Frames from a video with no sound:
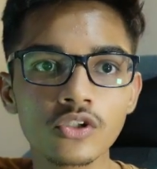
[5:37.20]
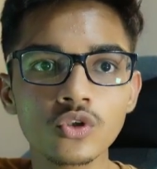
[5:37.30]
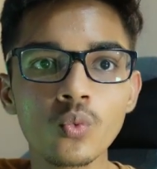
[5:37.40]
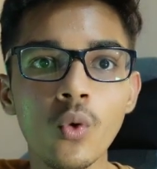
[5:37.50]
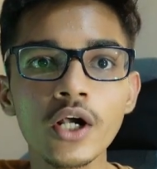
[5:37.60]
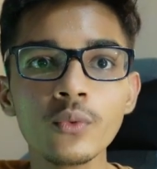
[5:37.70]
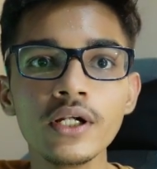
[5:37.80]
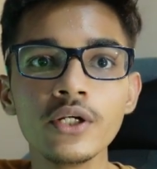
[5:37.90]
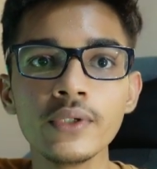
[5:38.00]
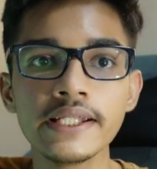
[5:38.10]
So what
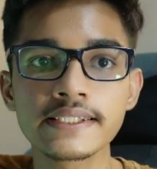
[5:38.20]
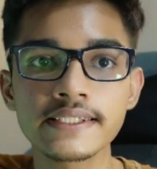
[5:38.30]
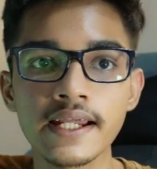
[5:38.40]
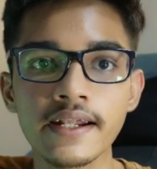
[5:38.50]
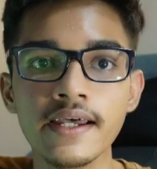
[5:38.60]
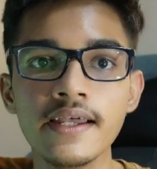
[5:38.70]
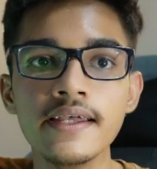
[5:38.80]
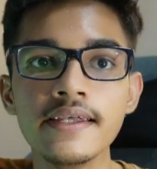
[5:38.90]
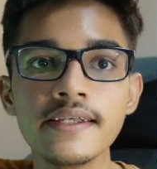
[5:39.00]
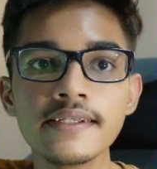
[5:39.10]
we'll do instead
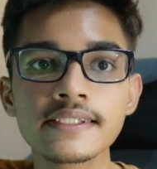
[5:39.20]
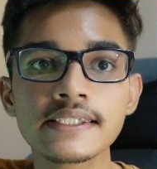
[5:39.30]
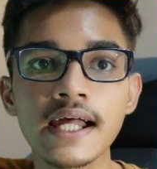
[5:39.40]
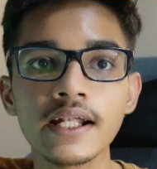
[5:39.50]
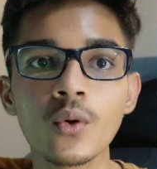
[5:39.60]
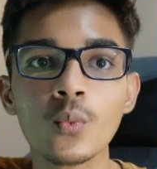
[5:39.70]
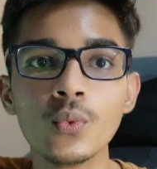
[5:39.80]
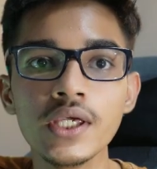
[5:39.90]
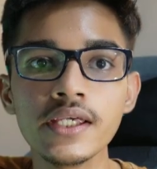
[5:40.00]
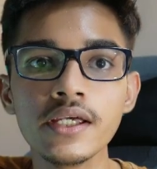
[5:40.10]
is that
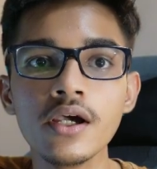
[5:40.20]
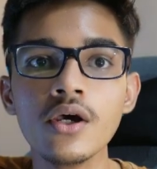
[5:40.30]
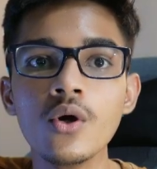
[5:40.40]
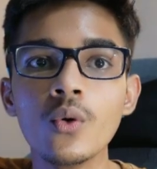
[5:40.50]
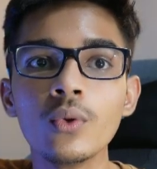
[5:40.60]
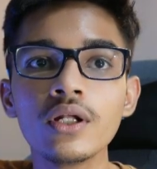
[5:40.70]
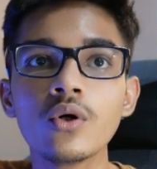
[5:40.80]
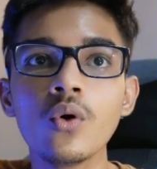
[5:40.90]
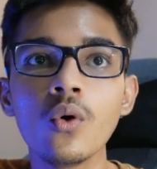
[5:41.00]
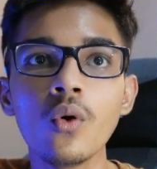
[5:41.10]
we
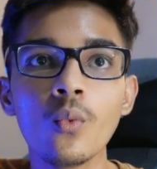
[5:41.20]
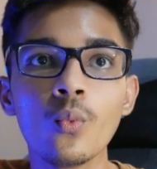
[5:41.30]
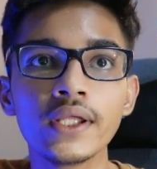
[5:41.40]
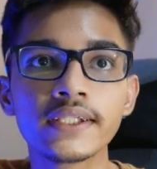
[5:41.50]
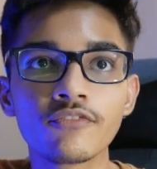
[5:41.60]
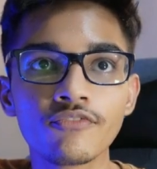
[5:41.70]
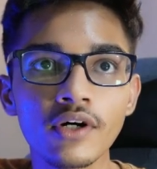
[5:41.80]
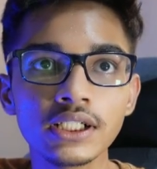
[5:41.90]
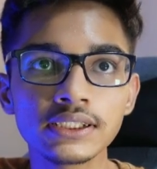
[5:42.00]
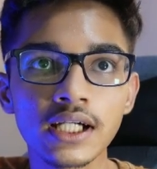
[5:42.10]
will go with
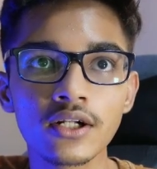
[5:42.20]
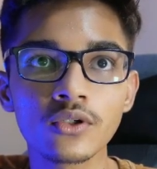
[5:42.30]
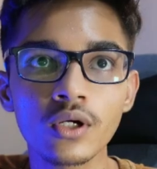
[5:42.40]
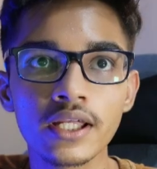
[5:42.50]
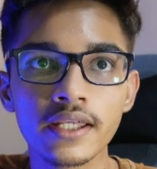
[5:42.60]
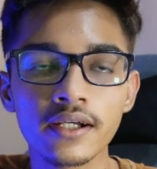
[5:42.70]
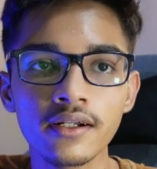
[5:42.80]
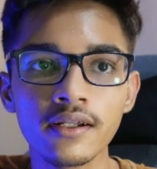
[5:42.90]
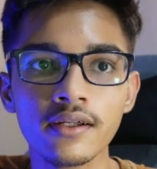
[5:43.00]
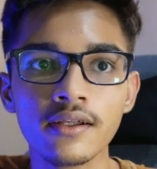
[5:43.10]
first our rook
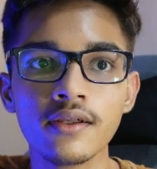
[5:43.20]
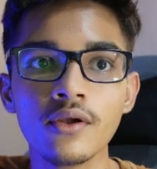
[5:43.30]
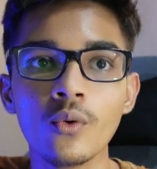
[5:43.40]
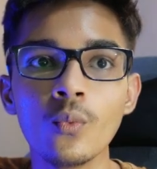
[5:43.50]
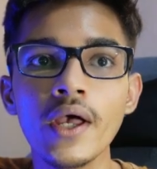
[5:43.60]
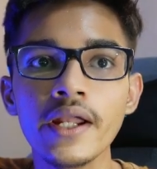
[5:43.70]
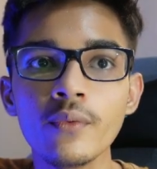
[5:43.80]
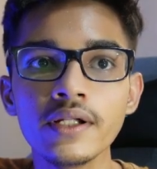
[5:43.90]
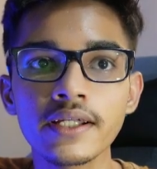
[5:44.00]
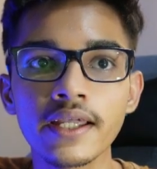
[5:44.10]
here.
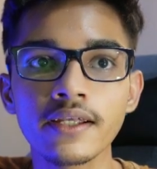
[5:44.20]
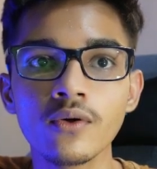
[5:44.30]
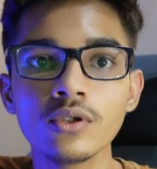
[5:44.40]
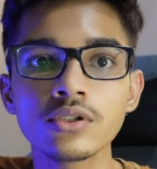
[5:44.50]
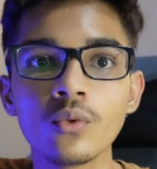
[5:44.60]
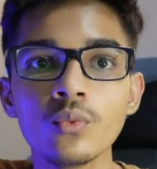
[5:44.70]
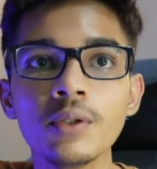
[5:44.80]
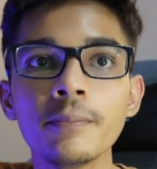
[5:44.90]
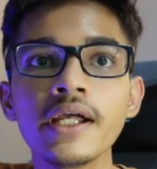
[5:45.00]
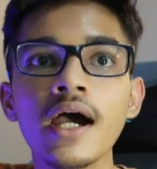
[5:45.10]
Wherever the king goes,
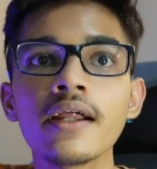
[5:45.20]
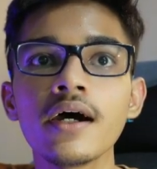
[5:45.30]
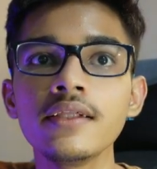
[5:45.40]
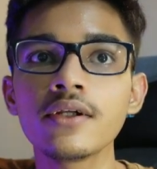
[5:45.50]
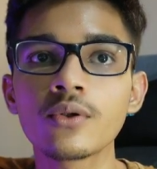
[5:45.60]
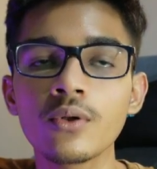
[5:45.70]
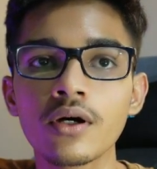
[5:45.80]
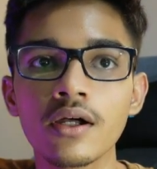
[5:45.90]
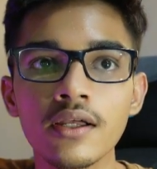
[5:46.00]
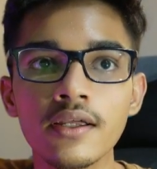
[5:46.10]
we'll bring our other
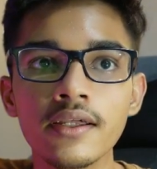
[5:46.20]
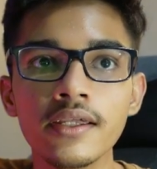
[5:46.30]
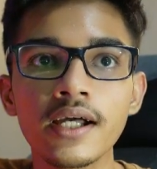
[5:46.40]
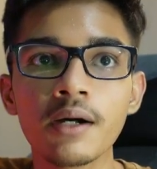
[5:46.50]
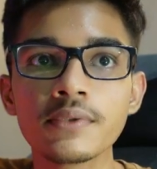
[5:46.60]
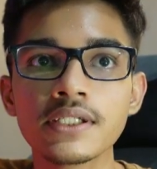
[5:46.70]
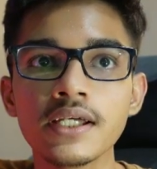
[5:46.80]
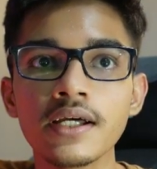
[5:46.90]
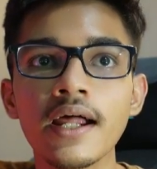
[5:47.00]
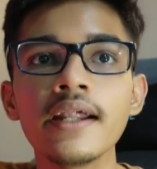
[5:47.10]
rook. He comes
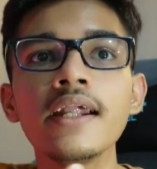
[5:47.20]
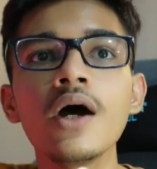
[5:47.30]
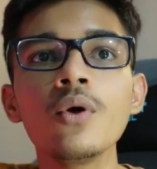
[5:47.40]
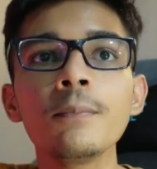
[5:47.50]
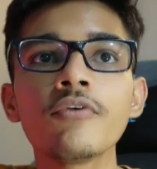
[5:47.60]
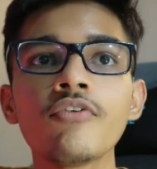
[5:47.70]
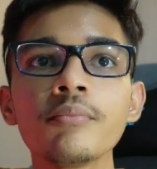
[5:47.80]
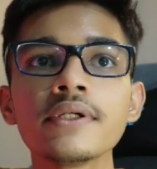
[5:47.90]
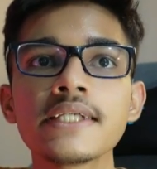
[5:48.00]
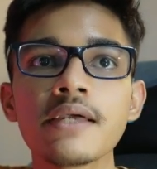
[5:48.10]
here and now we'll
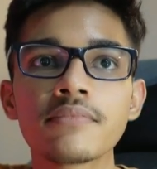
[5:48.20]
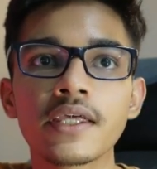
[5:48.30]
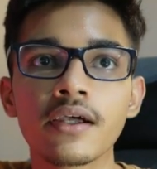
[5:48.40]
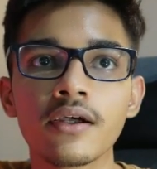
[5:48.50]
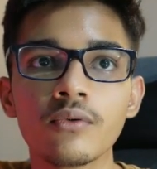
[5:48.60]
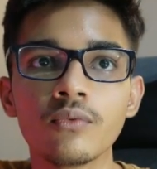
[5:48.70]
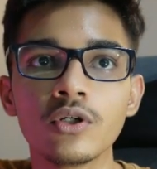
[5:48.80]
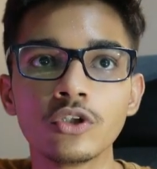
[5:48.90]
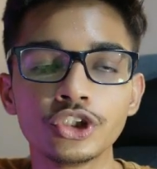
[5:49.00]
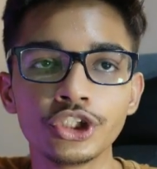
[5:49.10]
perform the same thing.
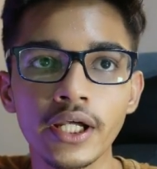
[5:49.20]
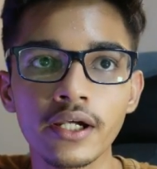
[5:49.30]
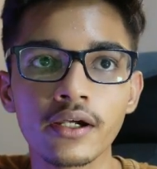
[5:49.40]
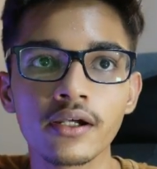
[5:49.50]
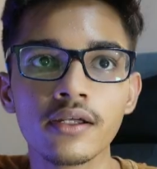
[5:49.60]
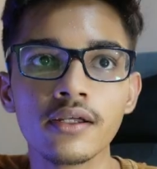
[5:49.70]
We'll go check.